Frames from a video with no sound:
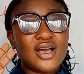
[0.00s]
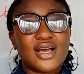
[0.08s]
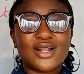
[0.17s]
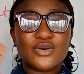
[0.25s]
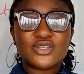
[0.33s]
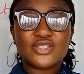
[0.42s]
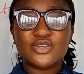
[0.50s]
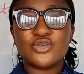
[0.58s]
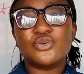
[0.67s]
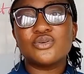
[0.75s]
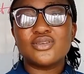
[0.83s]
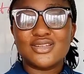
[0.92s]
And I'll see
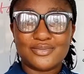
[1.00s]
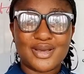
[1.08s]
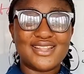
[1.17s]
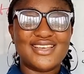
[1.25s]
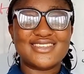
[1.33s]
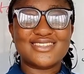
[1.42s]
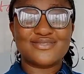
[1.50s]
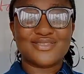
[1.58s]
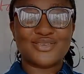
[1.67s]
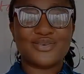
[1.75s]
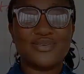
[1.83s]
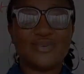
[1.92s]
you in my next
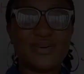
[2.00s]
video.